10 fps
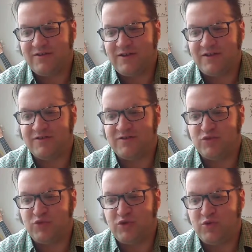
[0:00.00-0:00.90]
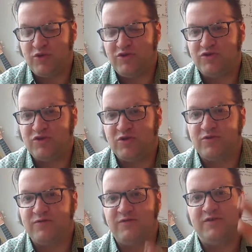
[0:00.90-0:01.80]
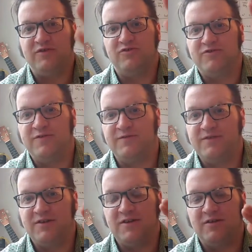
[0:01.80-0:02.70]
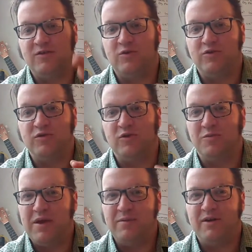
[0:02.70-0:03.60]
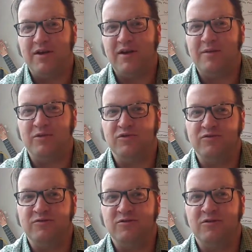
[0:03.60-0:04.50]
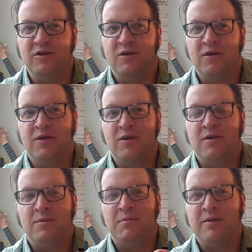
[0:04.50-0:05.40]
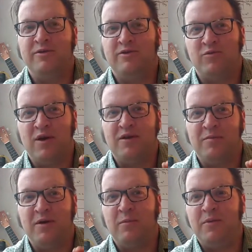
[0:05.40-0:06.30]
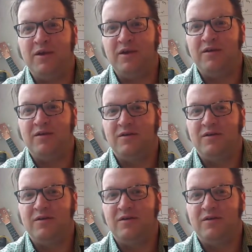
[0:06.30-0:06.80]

that consume you, when you start feeling yourself sinking lower and lower, maybe I am a loser. Maybe they're right about me.